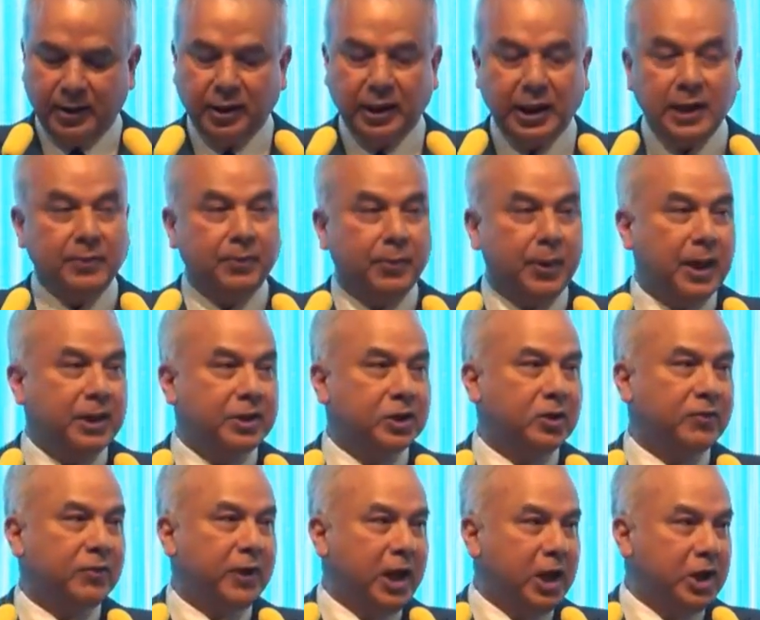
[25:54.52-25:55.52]
In parts
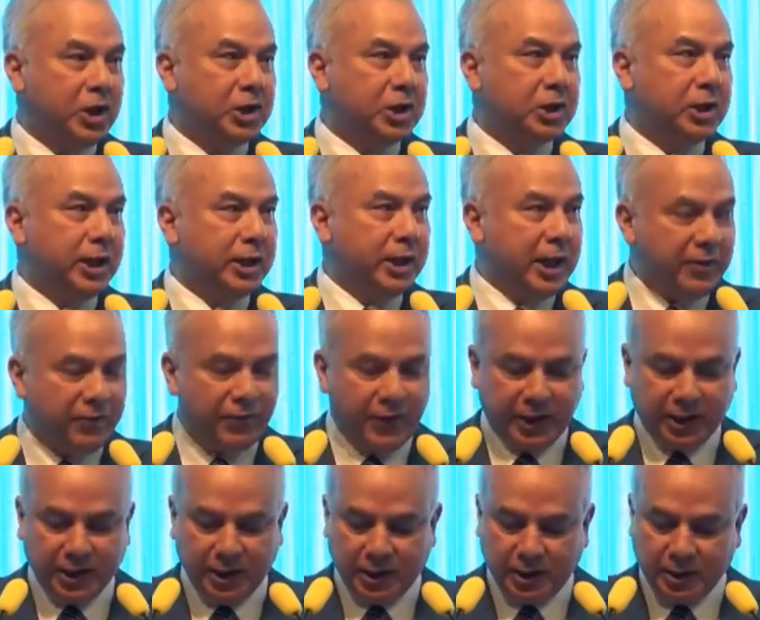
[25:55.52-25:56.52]
of Asia and
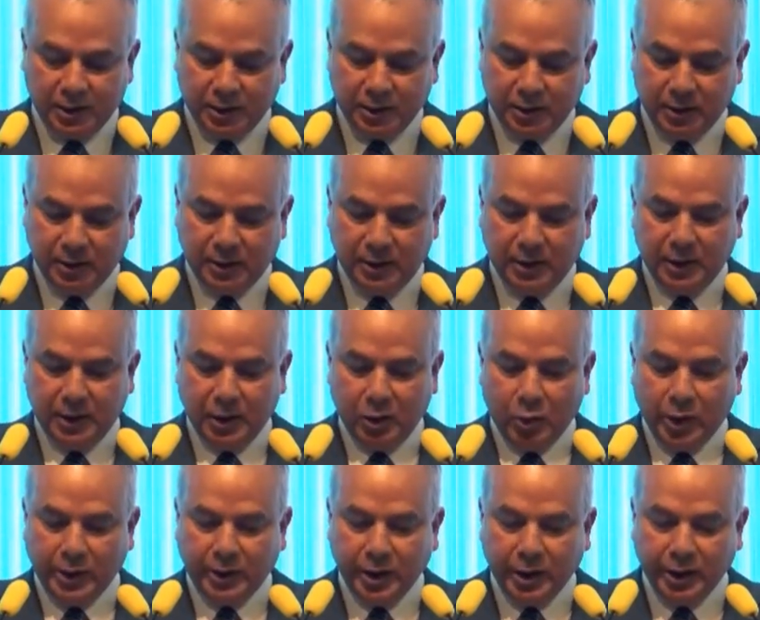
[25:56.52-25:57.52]
Africa,
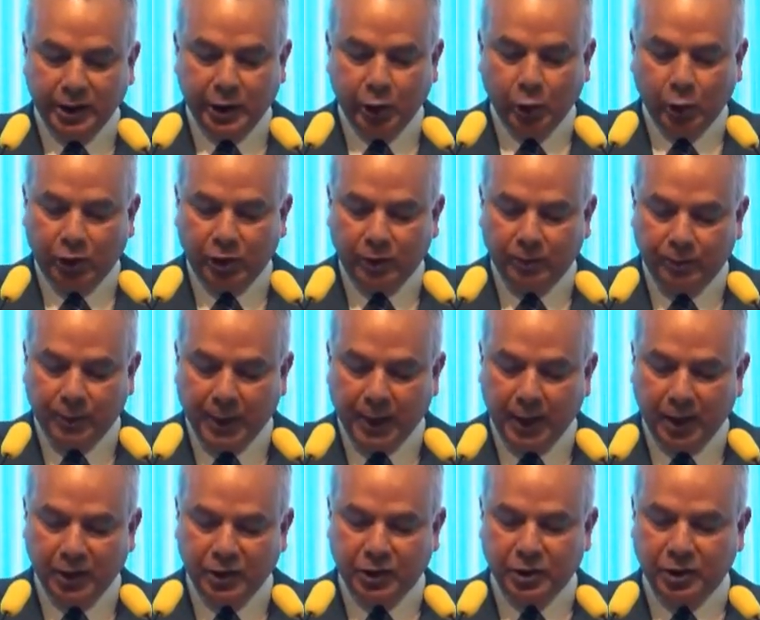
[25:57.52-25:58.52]
where the youth
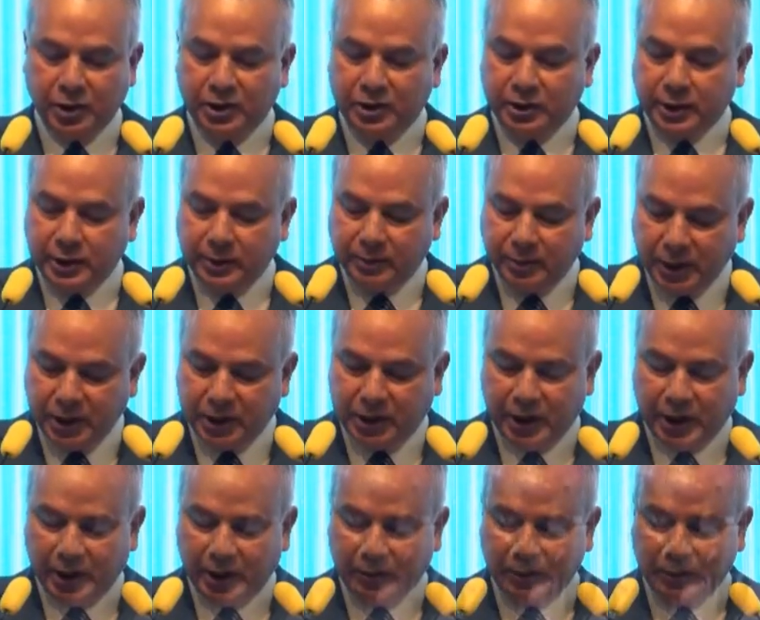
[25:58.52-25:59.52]
bulge is
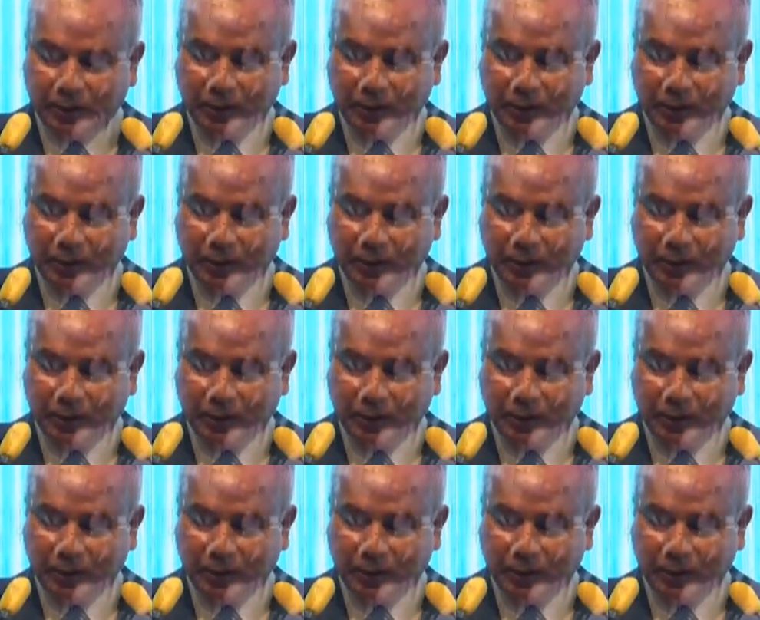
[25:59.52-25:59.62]
emerging,